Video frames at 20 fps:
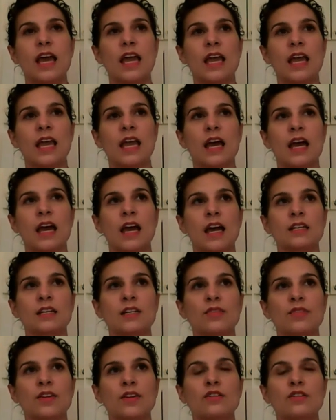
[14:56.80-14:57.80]

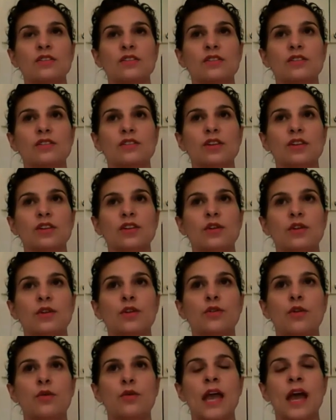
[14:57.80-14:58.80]
And there's,
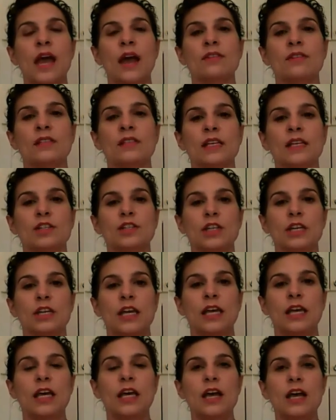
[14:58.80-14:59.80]
you don't have
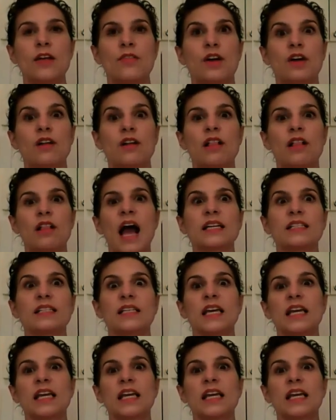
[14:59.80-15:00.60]
essentially the clock